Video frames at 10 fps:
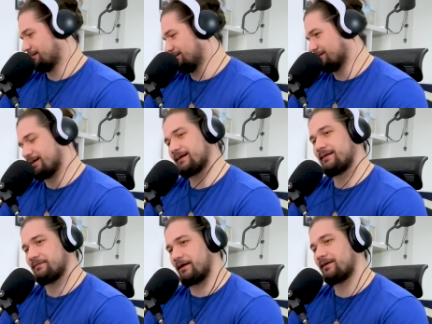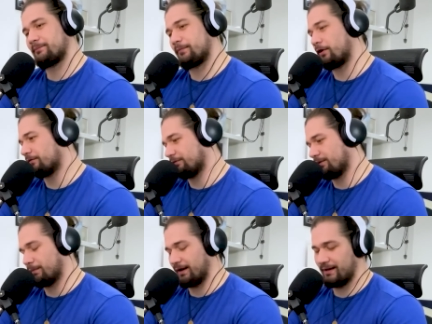Look, I can I can marvel
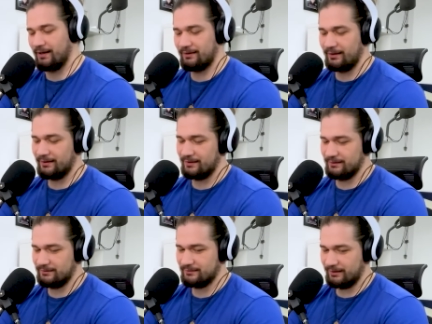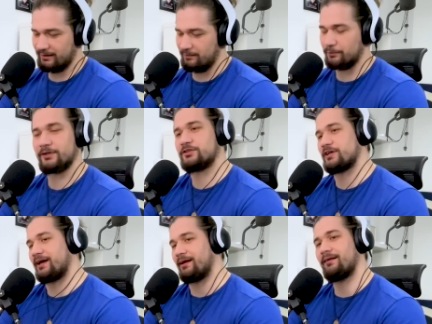in my hand. I can I can
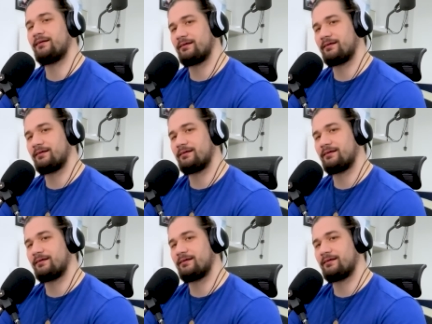appreciate it.